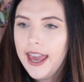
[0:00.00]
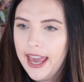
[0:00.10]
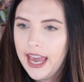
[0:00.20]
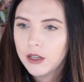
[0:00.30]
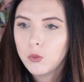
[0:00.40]

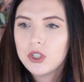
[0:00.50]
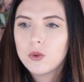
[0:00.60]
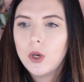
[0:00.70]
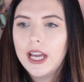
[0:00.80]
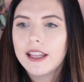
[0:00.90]
and
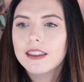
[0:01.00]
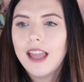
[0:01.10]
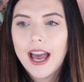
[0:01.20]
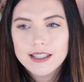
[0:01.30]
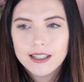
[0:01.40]
which one
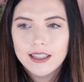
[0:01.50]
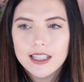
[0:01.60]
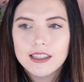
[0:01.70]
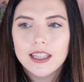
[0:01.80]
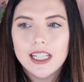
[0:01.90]

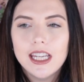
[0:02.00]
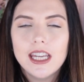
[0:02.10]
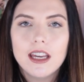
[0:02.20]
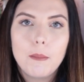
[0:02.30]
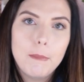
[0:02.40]
lasted
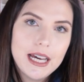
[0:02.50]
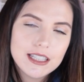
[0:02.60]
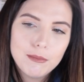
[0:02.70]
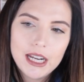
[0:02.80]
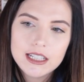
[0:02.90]
the
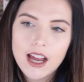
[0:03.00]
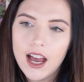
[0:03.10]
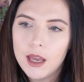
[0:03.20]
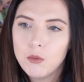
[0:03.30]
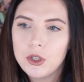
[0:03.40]
best amount of
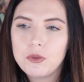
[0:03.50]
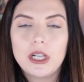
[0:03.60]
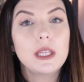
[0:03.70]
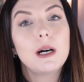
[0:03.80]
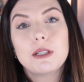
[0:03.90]
time, which one
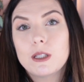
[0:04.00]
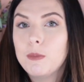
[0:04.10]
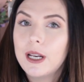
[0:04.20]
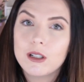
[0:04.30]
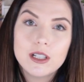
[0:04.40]
I thought was the
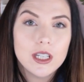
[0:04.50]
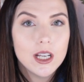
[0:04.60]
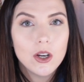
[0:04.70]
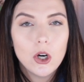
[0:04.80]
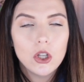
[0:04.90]
better
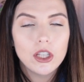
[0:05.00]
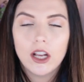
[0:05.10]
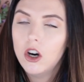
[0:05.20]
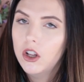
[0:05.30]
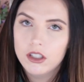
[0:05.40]
deal,
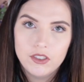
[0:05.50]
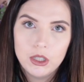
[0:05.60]
like all of